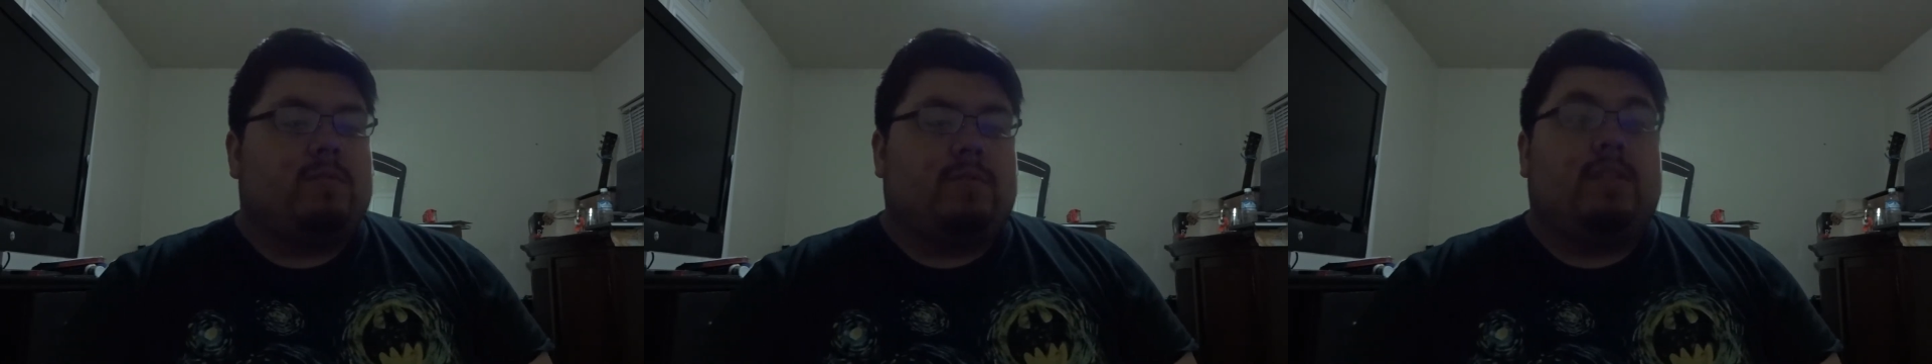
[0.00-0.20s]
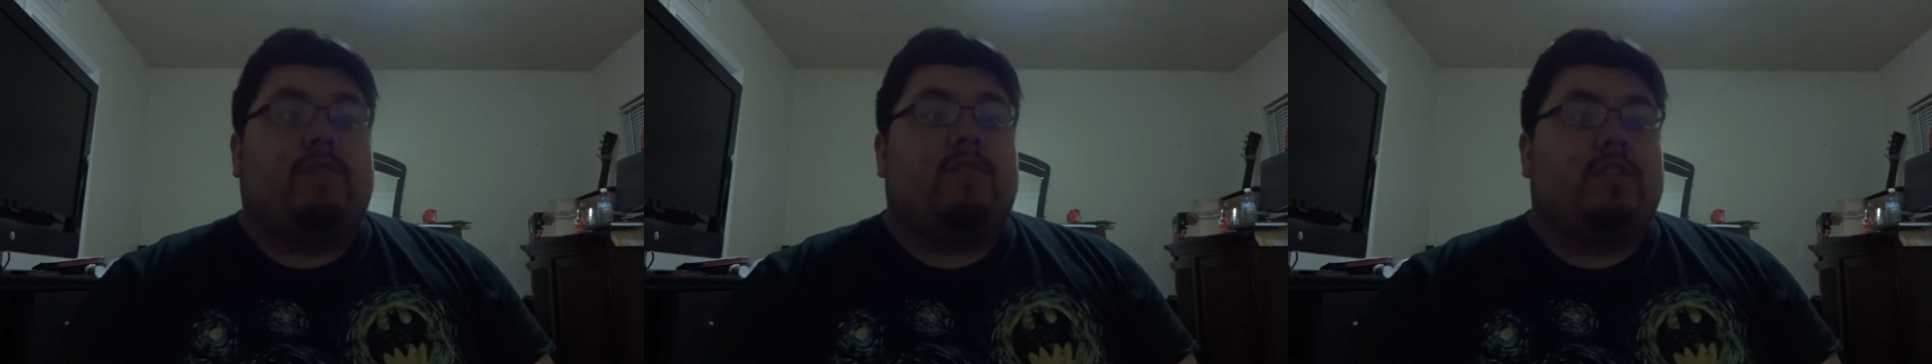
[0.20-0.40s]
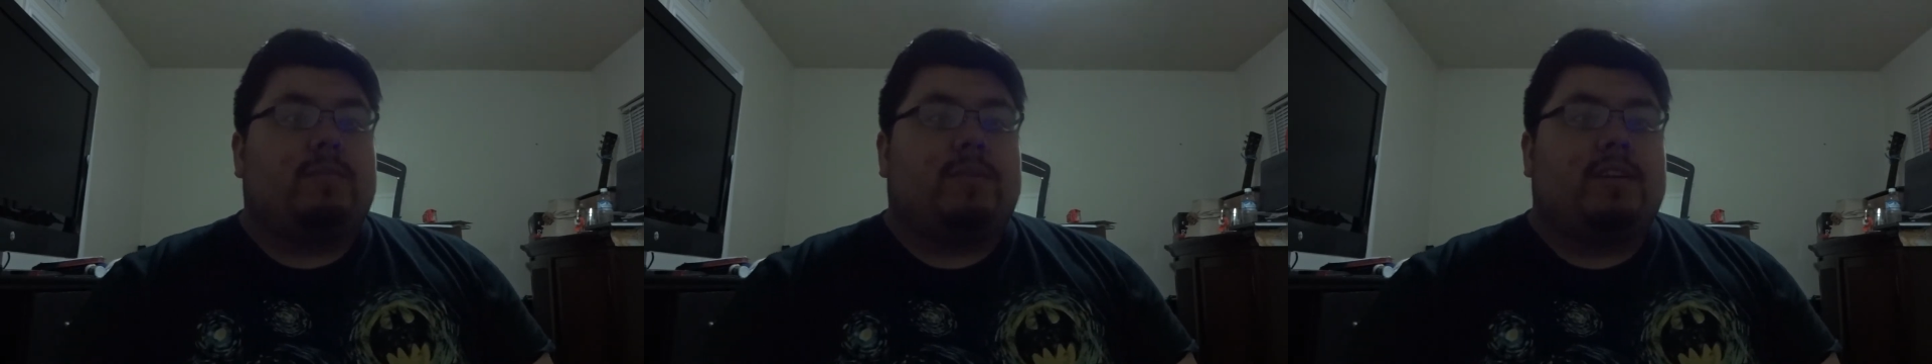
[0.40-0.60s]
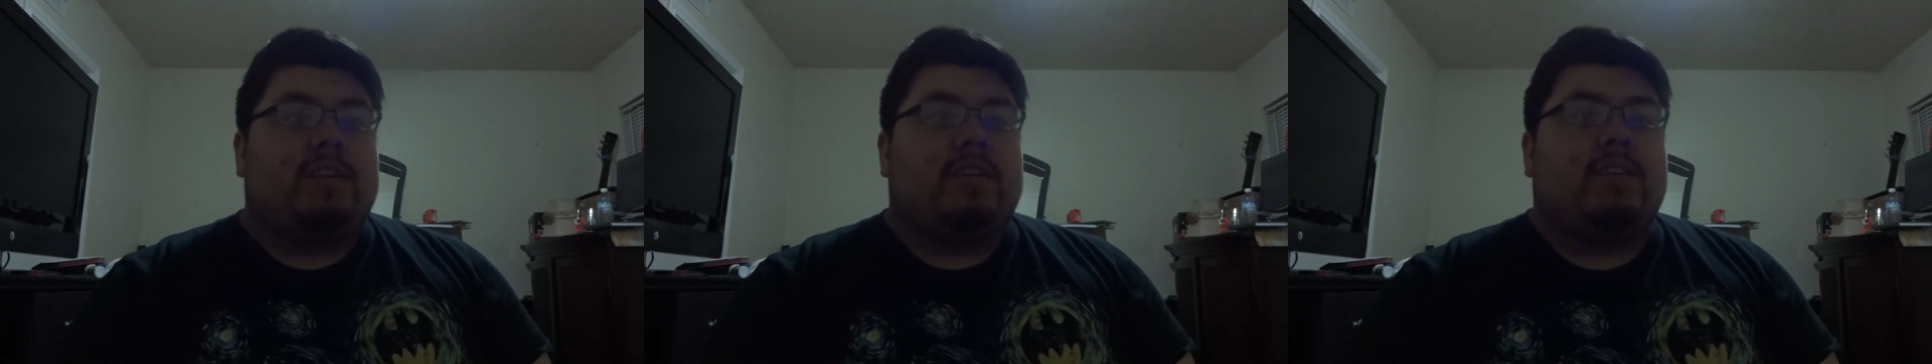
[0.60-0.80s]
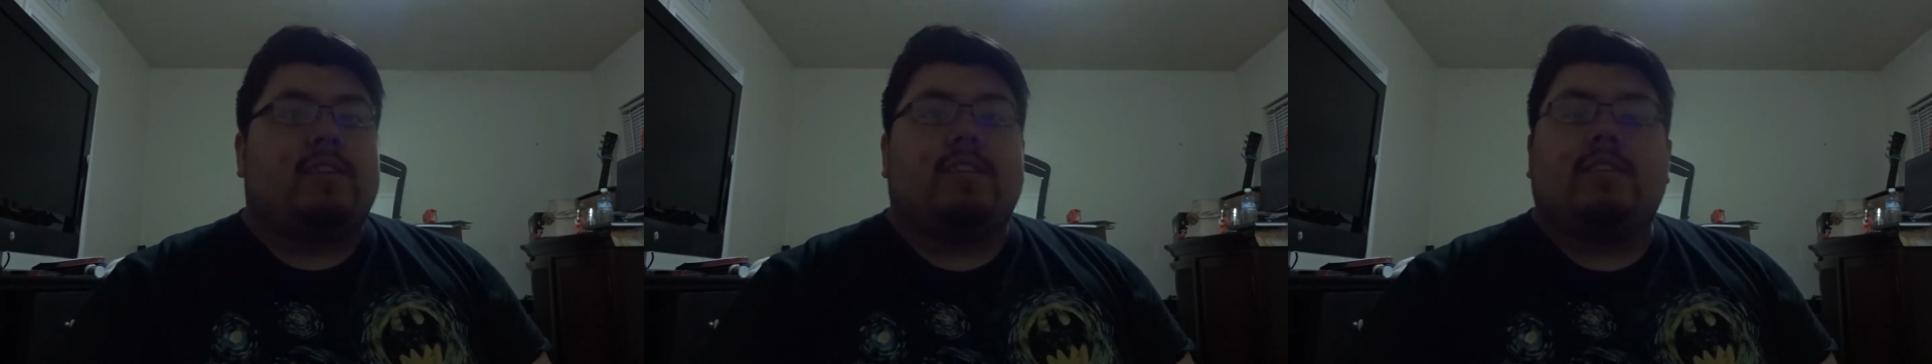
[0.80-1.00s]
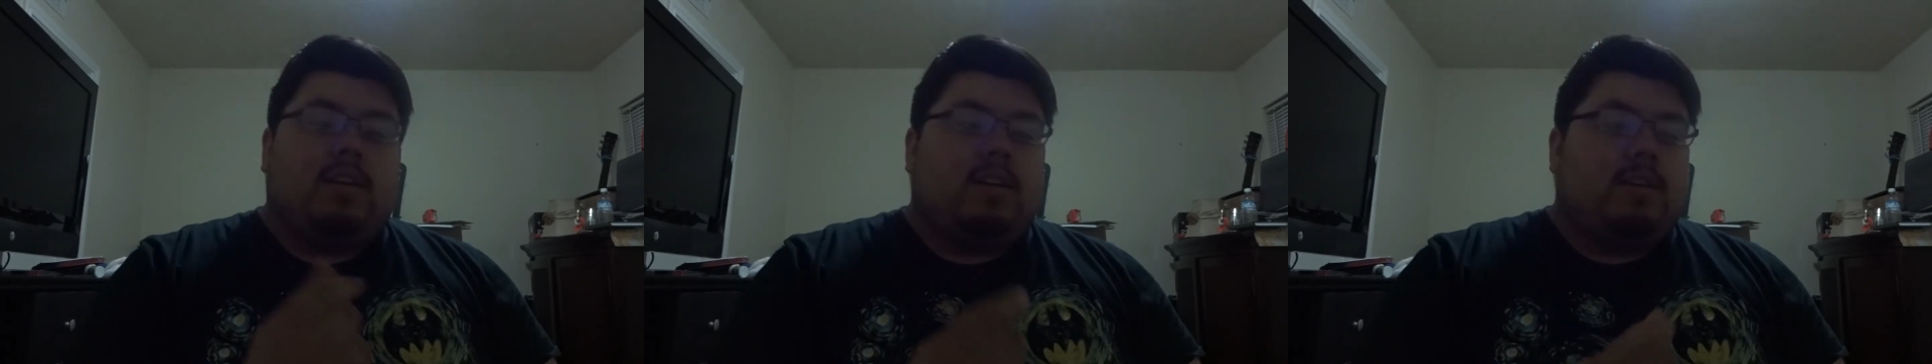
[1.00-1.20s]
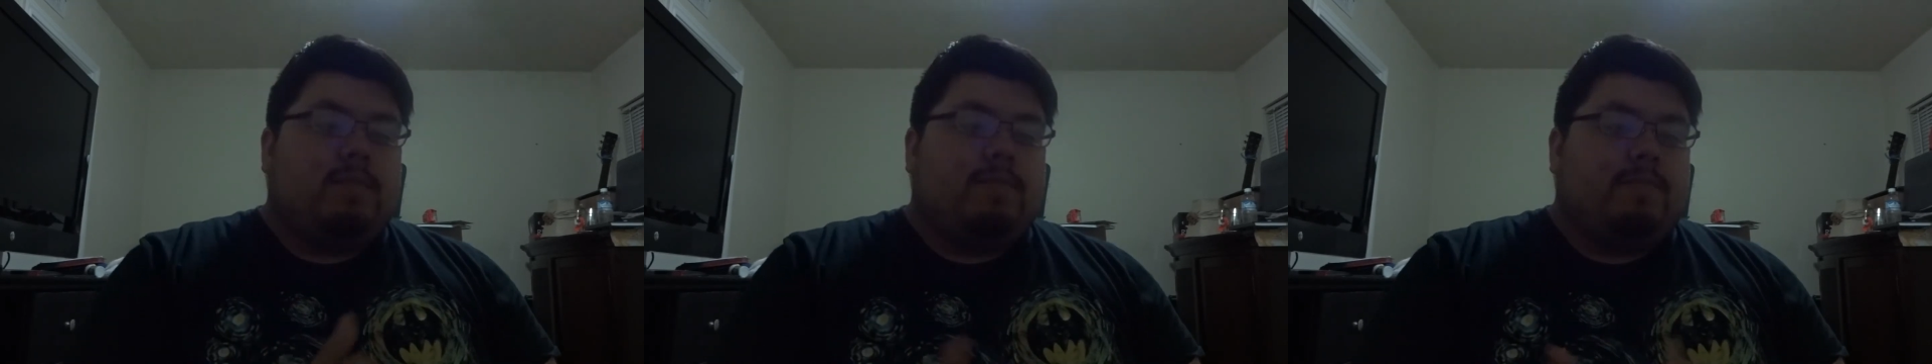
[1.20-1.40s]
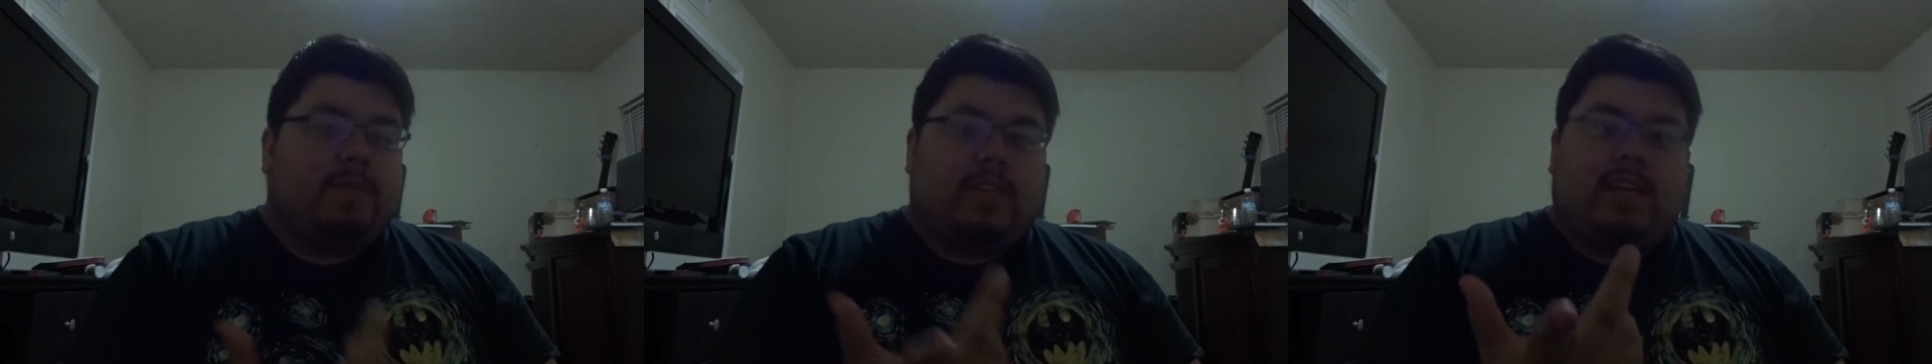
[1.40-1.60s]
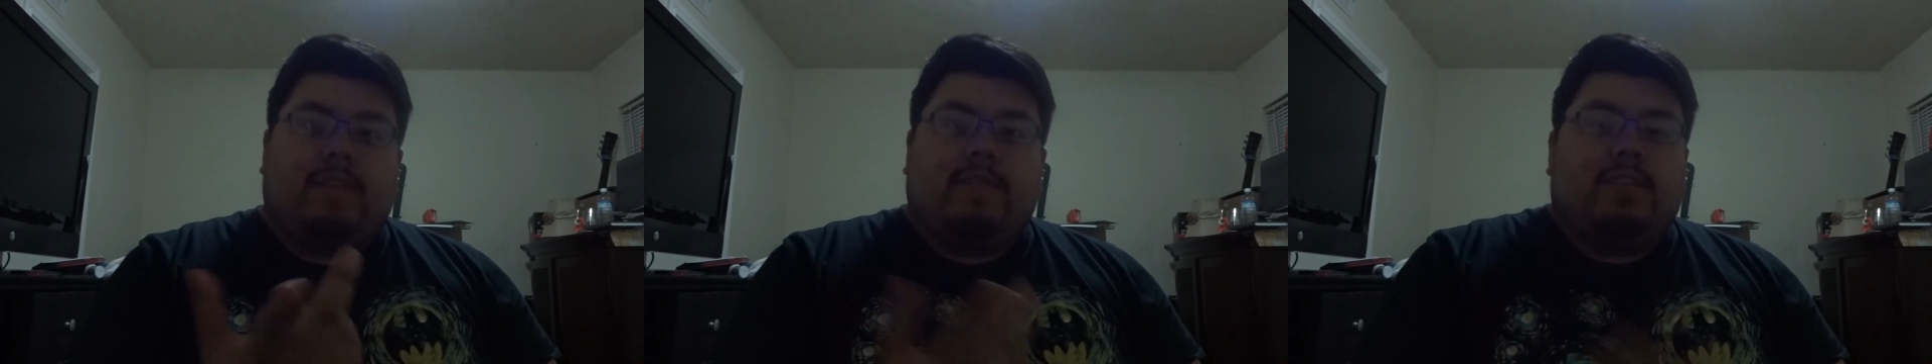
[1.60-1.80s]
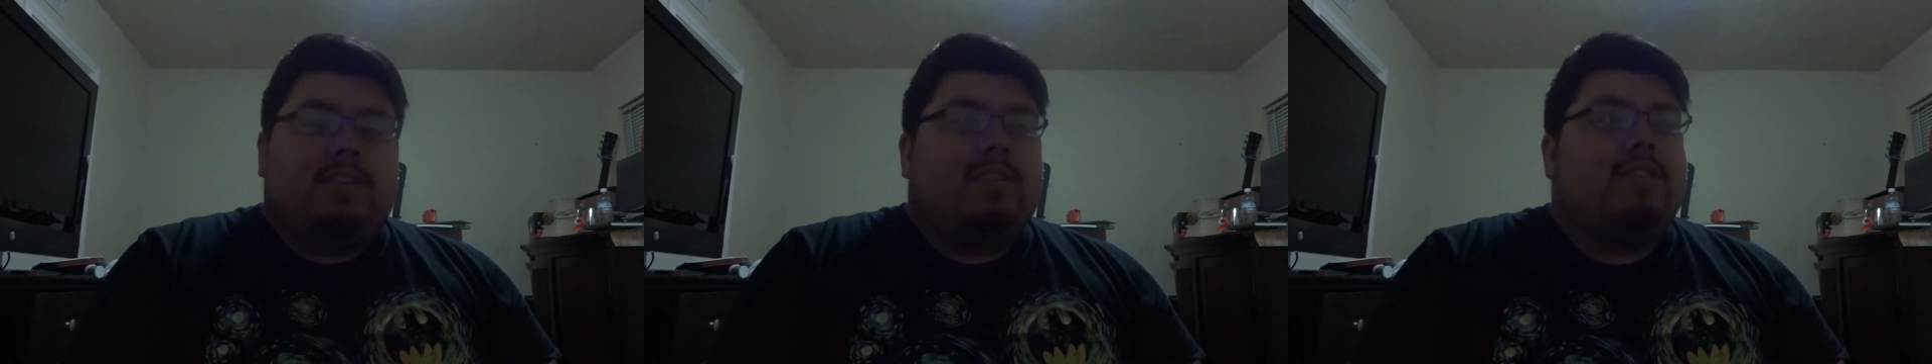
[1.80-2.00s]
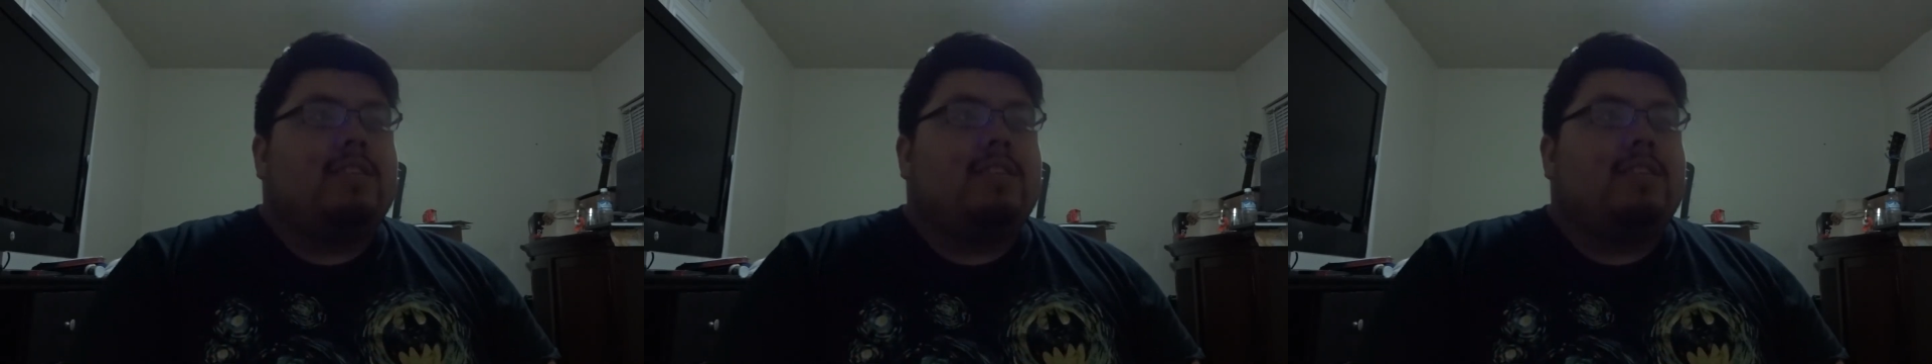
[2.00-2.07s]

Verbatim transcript: with a friend of mine, um, Kevin.